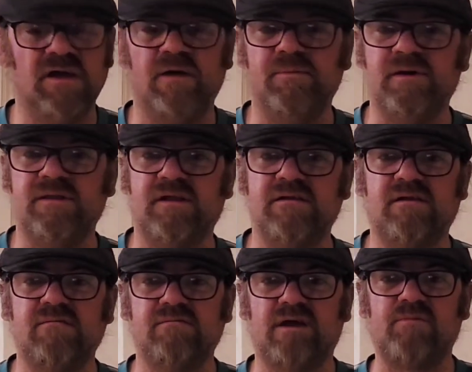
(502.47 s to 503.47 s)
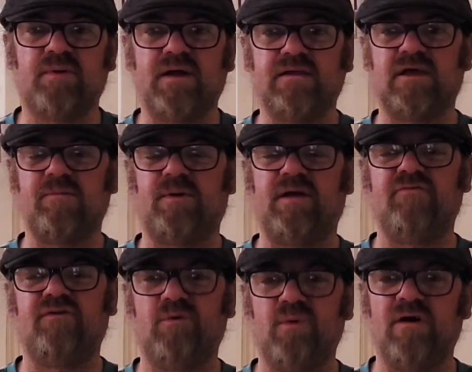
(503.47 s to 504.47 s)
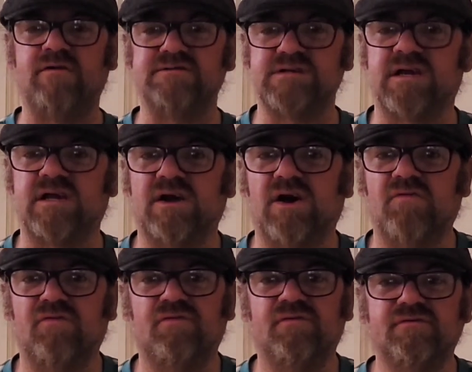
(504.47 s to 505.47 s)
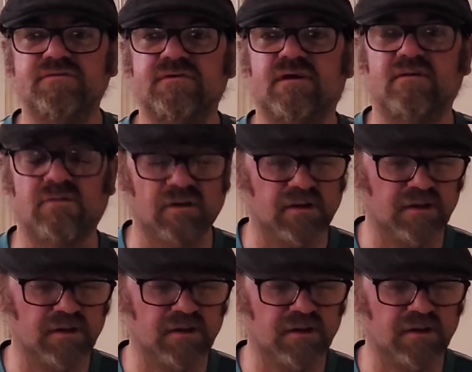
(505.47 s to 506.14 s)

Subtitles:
I mean, they played very well in the second half. So I